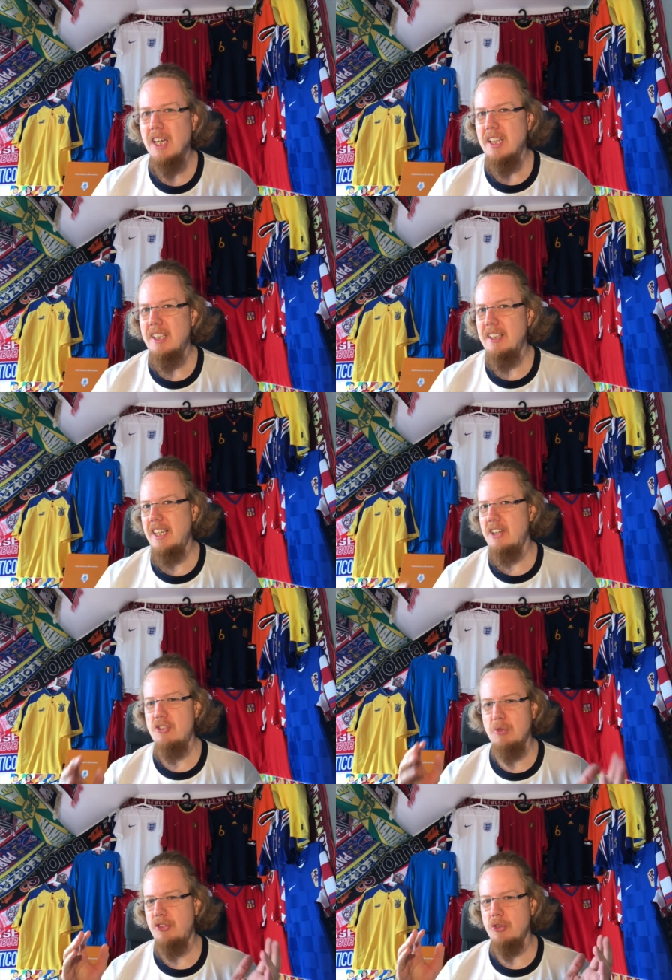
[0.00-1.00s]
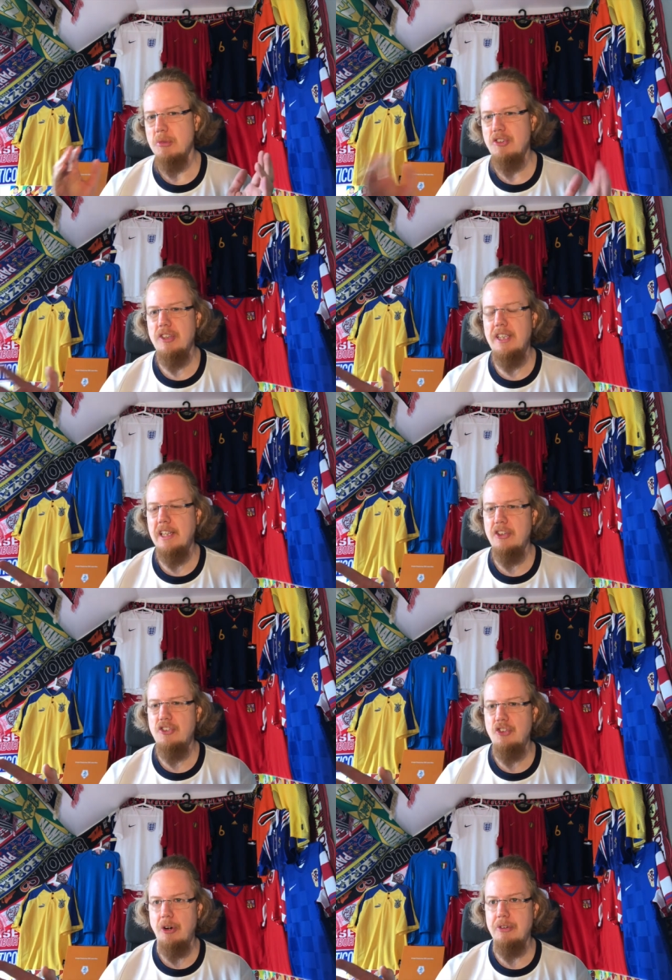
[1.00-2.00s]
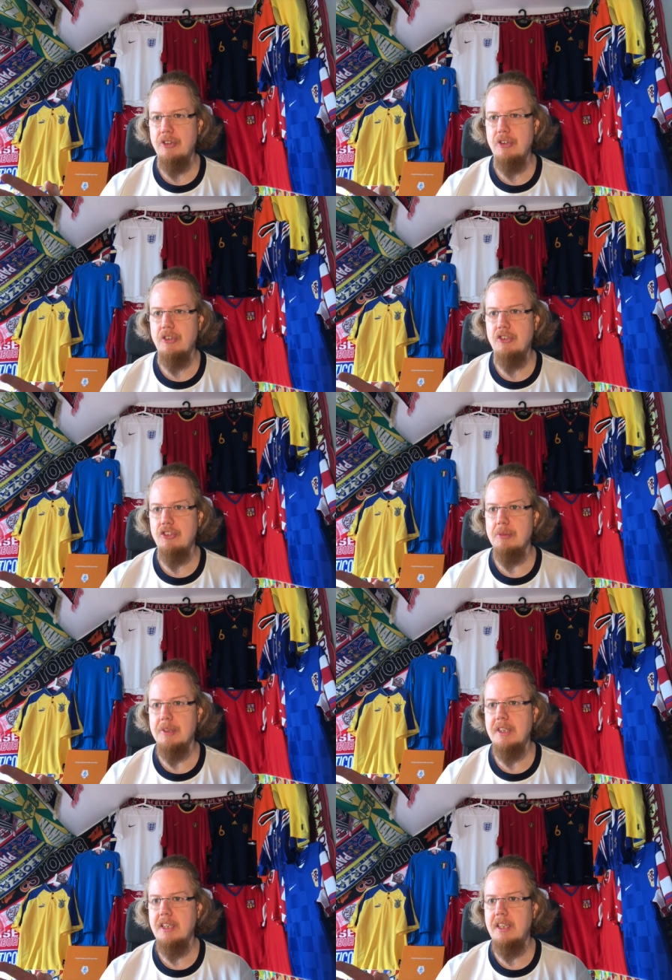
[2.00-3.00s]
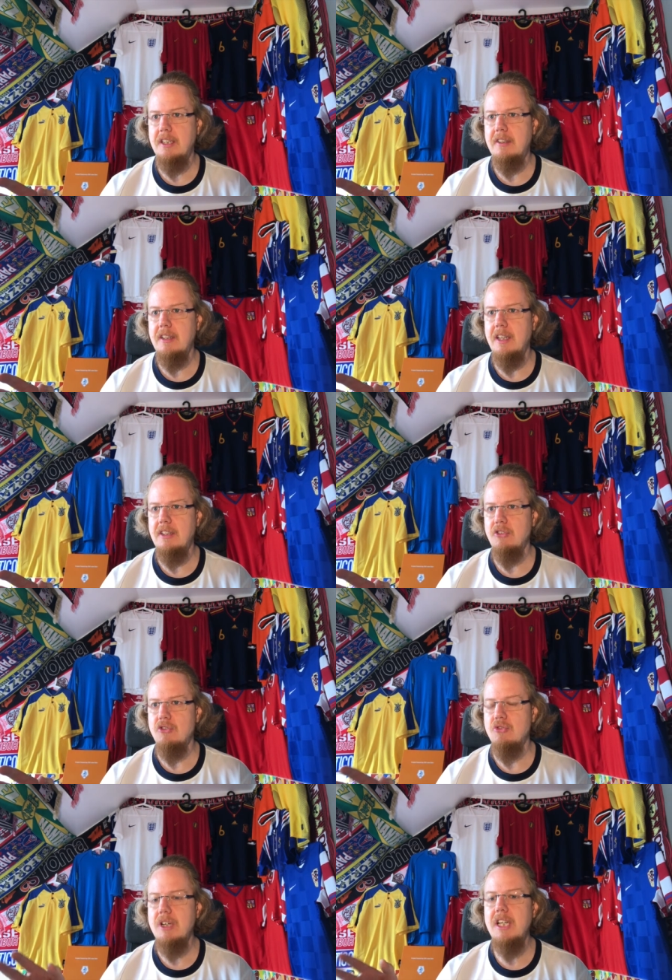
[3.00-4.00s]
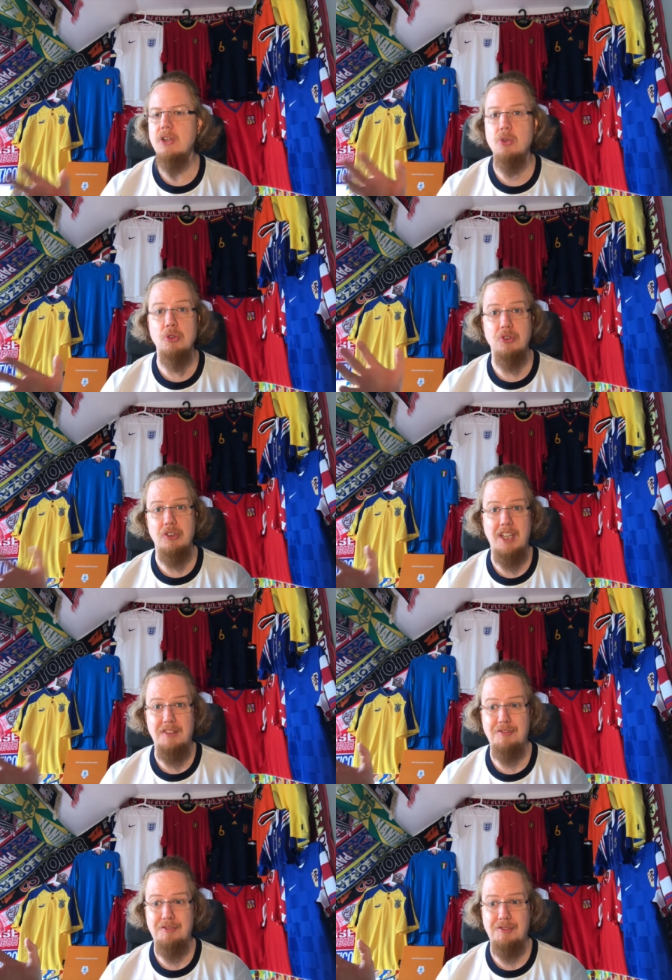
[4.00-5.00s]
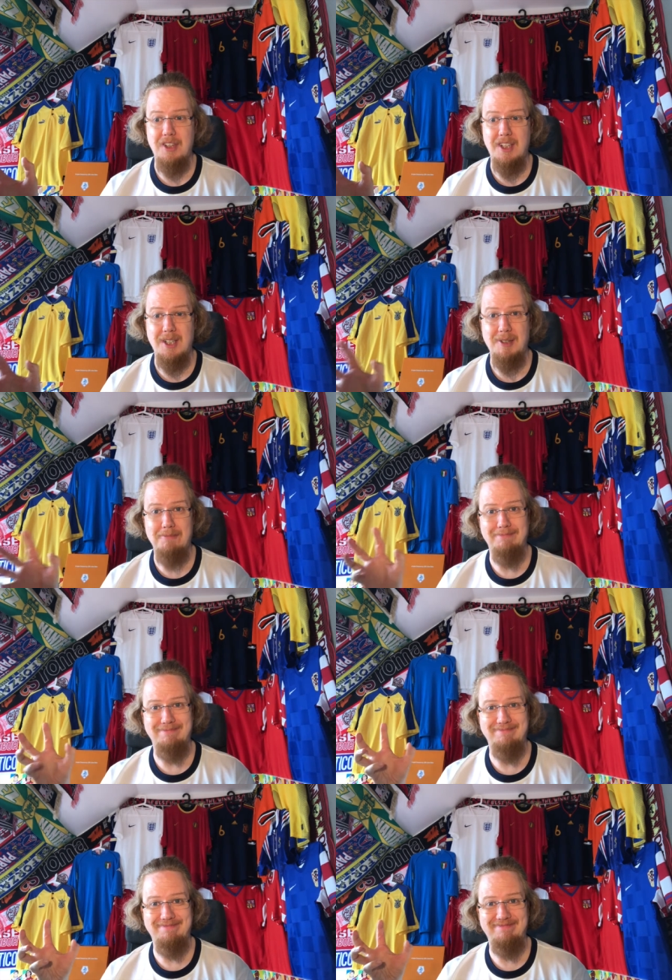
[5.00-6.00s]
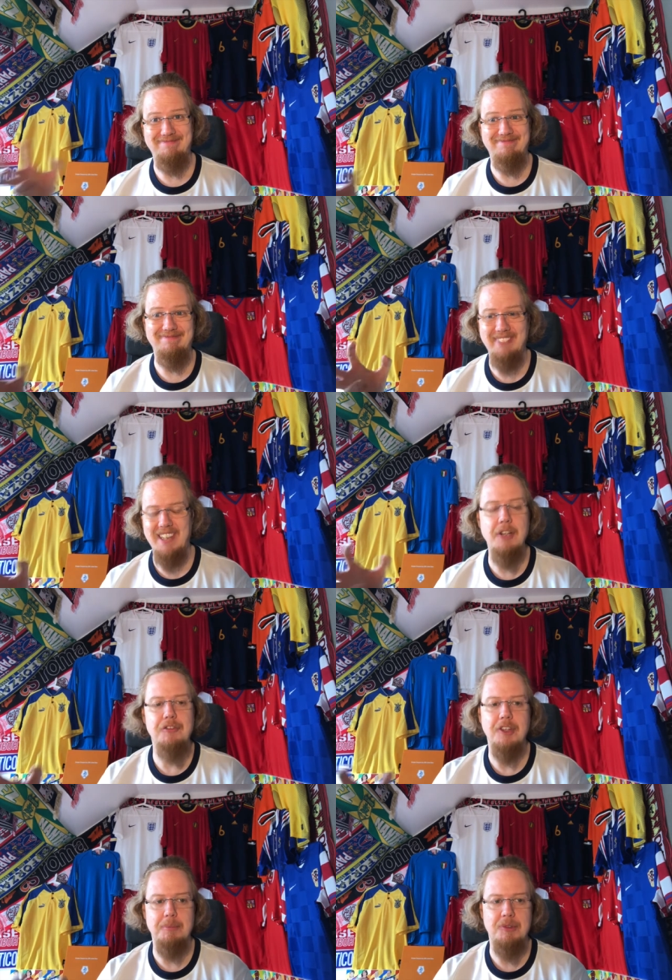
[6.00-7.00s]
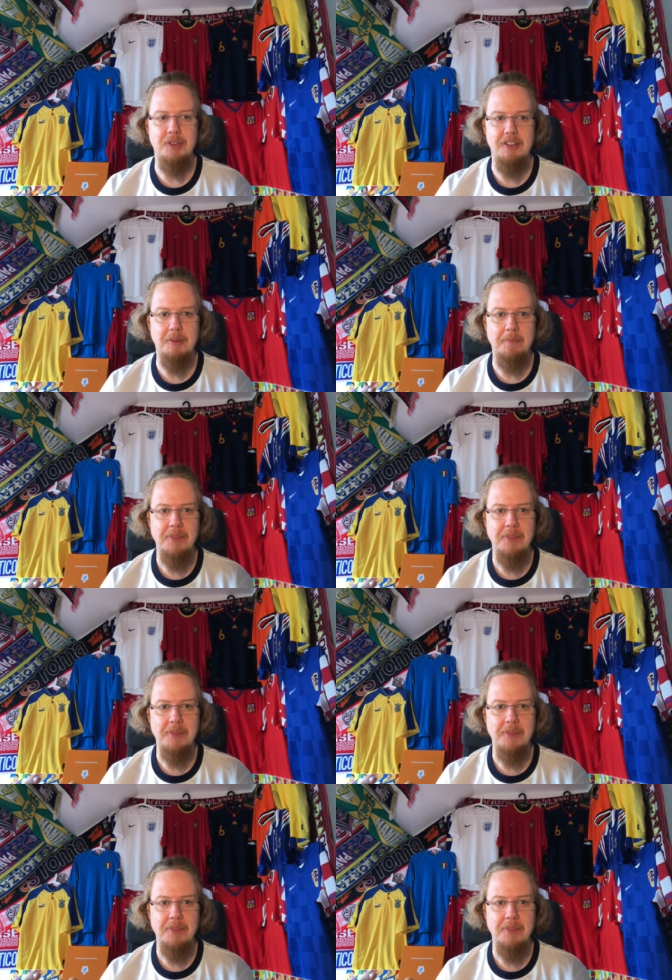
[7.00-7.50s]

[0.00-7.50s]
the attention was so much on England, Germany, Germany that it, it really could not have... Um, lived up to that.